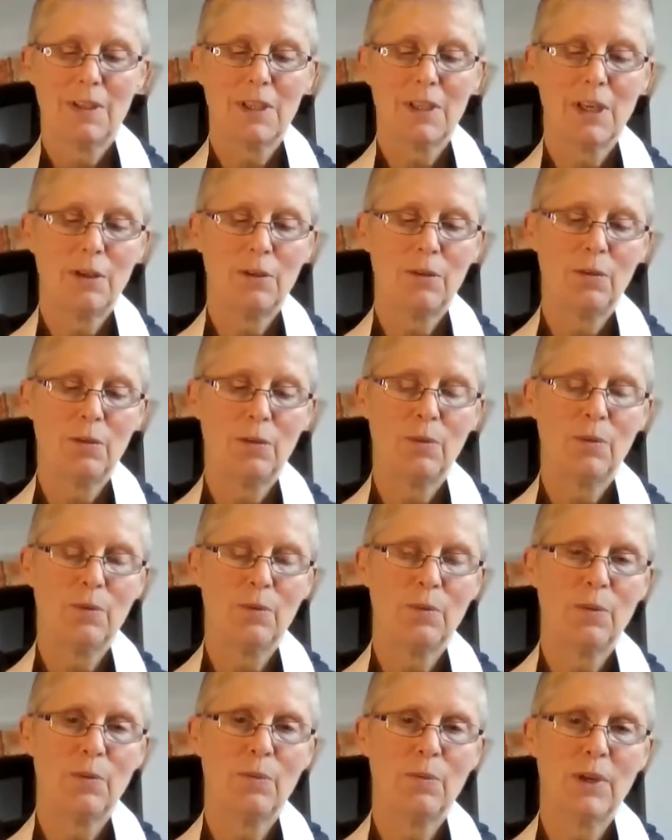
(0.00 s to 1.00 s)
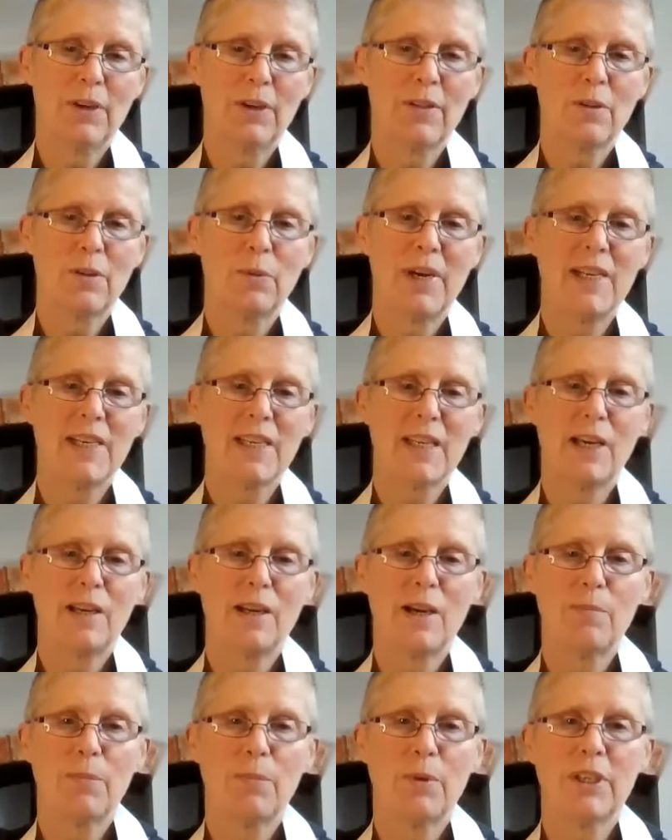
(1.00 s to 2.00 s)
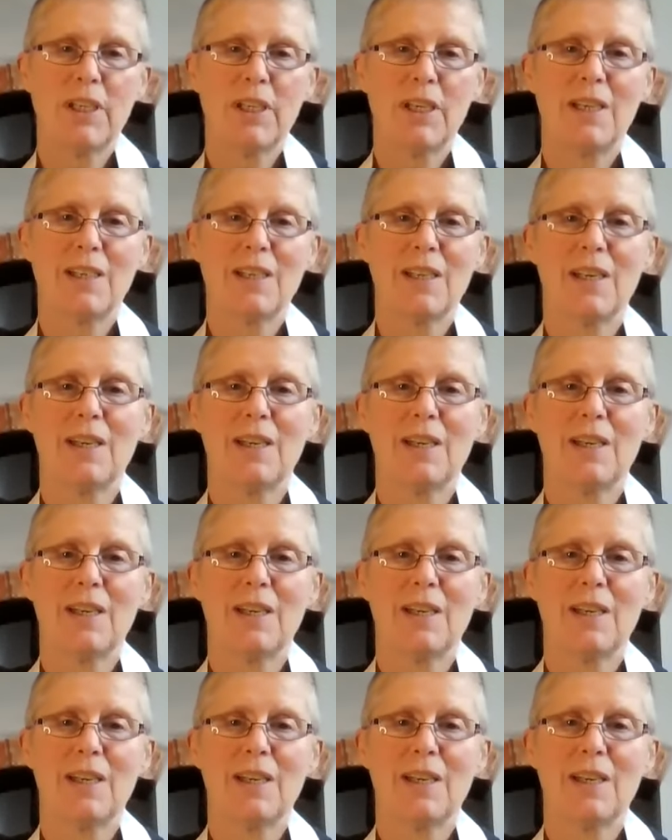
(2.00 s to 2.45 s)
So one of the ways I put it,